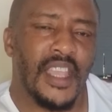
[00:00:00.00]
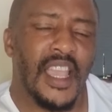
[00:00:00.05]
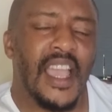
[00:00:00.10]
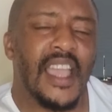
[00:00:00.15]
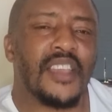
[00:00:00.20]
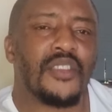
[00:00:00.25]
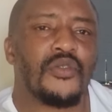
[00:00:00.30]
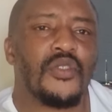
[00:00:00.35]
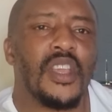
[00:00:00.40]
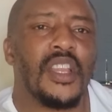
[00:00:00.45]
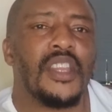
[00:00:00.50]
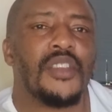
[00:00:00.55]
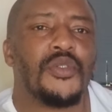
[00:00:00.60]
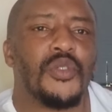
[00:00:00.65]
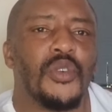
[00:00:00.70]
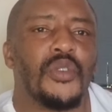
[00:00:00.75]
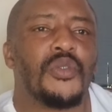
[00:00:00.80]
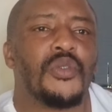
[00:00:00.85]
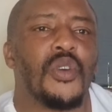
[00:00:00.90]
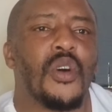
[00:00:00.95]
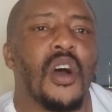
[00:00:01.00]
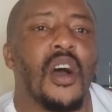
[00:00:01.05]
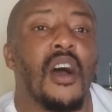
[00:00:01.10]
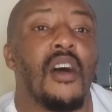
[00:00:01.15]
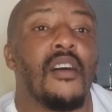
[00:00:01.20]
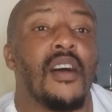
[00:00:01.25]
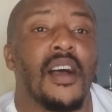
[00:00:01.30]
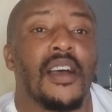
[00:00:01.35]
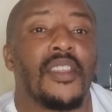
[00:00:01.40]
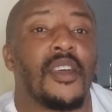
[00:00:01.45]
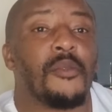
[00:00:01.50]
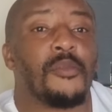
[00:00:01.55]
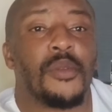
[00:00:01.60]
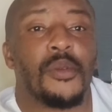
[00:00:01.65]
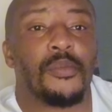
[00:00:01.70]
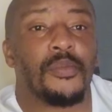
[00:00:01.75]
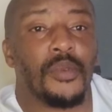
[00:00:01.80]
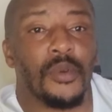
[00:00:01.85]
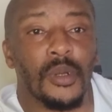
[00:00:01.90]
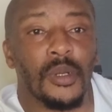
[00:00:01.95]
I really don't know how other
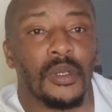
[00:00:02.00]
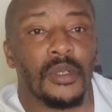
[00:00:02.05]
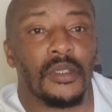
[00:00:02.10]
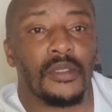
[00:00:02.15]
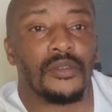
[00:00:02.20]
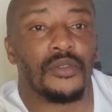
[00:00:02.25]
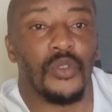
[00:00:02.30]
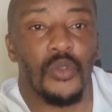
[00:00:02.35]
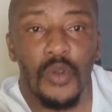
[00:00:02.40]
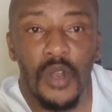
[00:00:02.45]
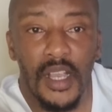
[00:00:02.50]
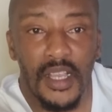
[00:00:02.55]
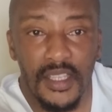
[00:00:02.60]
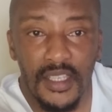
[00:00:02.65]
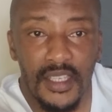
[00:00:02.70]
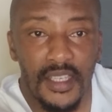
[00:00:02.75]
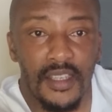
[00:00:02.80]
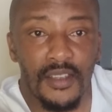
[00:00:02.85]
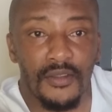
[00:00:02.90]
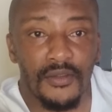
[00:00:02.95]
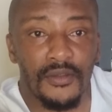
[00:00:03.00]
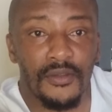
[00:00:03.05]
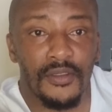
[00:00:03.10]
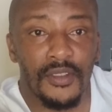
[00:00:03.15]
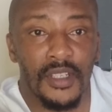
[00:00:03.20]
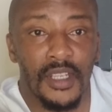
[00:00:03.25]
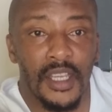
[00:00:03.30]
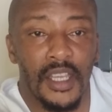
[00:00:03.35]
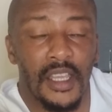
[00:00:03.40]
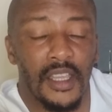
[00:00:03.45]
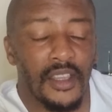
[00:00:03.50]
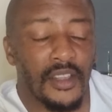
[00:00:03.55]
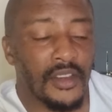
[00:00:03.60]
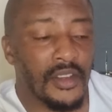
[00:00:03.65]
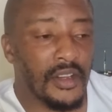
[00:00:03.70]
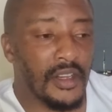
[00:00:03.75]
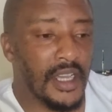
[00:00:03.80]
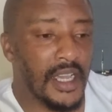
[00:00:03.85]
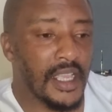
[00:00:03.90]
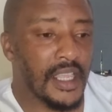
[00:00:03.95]
people do achieve. You
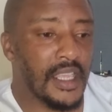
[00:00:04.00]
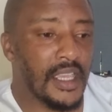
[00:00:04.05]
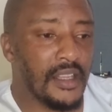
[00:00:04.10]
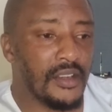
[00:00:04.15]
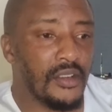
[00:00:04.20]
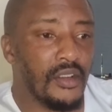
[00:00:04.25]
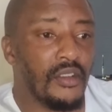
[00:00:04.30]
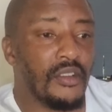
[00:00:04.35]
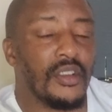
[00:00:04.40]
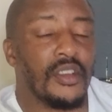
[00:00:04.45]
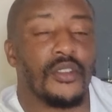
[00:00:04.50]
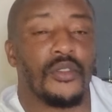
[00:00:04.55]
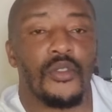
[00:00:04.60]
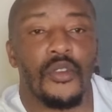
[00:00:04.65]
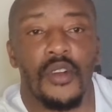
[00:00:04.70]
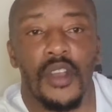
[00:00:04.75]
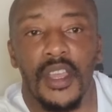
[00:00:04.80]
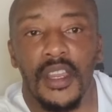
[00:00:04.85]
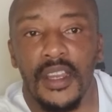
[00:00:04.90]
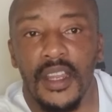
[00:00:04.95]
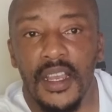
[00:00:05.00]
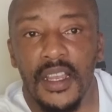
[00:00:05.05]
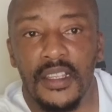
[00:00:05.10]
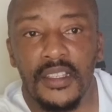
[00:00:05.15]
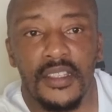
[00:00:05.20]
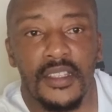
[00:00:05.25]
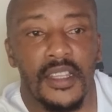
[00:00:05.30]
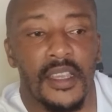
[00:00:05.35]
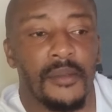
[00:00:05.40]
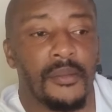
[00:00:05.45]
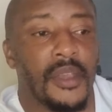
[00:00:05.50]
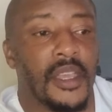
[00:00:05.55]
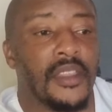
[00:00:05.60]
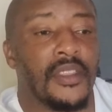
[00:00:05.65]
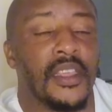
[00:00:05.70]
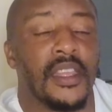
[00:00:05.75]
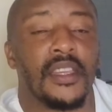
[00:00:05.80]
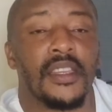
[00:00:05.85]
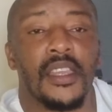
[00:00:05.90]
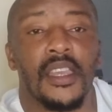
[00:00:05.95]
know, I can only go and ask them
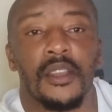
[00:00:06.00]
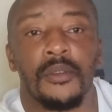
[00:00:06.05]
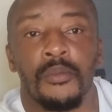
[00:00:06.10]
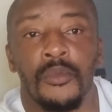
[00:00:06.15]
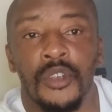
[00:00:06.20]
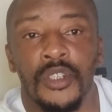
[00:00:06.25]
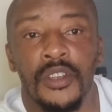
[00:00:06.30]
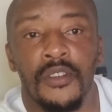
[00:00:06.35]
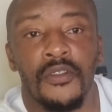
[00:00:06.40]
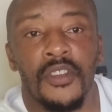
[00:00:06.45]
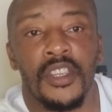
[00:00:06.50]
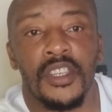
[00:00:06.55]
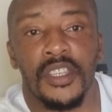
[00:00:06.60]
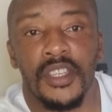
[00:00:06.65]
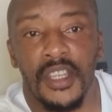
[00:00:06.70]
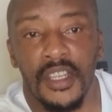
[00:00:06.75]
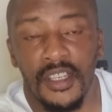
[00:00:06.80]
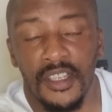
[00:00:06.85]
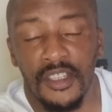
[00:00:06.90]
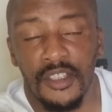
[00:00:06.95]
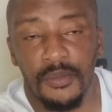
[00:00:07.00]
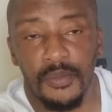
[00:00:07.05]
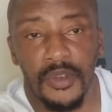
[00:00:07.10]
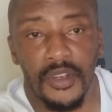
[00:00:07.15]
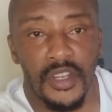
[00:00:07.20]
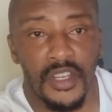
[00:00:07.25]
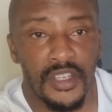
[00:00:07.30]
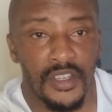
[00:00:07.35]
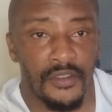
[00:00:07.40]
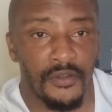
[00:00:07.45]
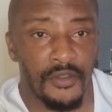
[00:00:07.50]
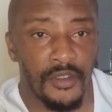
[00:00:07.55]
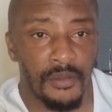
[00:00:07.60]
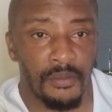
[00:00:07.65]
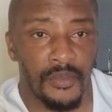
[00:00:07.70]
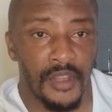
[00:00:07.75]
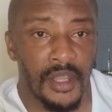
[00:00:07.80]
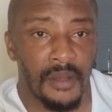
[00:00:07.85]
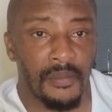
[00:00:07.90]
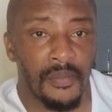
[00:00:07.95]
and then get motivation and inspiration
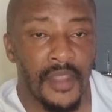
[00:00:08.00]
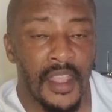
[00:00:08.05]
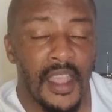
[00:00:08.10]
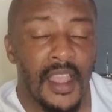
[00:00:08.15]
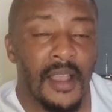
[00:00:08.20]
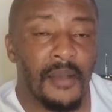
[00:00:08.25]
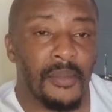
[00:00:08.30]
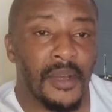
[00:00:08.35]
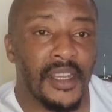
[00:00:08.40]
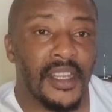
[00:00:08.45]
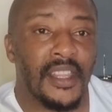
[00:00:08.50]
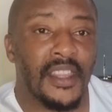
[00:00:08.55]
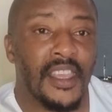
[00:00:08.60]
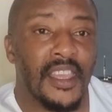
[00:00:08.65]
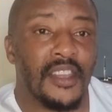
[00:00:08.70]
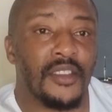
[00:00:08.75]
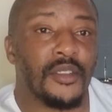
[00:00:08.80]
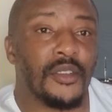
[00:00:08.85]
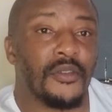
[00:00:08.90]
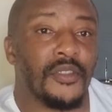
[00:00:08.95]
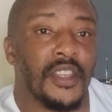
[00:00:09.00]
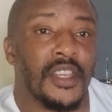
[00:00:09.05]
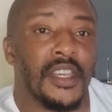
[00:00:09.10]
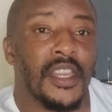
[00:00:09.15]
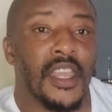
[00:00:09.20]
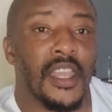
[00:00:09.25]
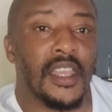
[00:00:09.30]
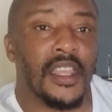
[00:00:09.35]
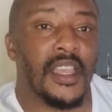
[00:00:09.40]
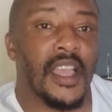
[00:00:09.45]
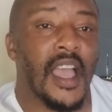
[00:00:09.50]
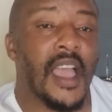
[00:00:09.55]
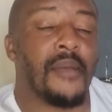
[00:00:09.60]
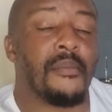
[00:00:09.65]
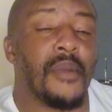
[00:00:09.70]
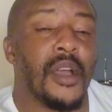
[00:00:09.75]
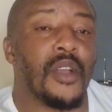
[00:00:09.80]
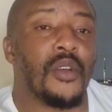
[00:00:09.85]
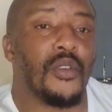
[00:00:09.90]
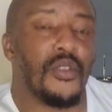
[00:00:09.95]
from them. But at the end of the day,
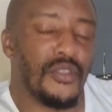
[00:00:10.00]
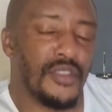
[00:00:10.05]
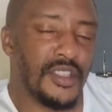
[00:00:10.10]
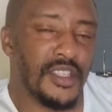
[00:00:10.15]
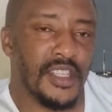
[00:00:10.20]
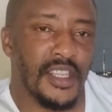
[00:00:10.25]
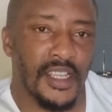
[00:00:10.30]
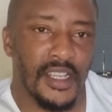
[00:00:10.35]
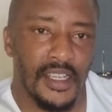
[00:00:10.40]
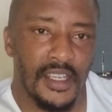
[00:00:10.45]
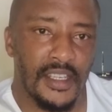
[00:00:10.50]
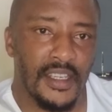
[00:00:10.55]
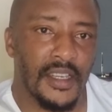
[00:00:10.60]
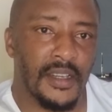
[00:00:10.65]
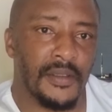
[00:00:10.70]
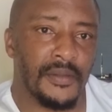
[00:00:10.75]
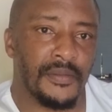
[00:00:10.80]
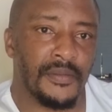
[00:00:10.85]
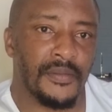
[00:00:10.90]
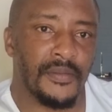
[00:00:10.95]
I'm my own cheerleader.